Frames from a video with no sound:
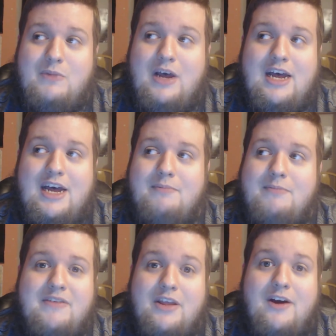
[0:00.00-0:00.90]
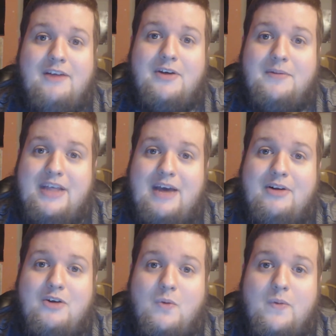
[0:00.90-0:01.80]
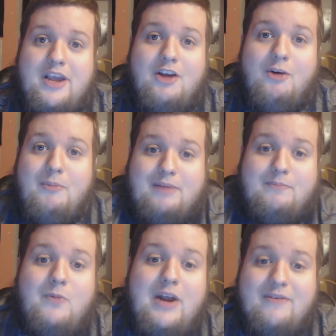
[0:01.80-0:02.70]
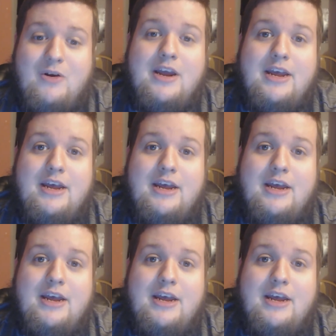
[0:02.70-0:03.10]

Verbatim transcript: Uh, even though I filmed that one over a week ago, but whatever.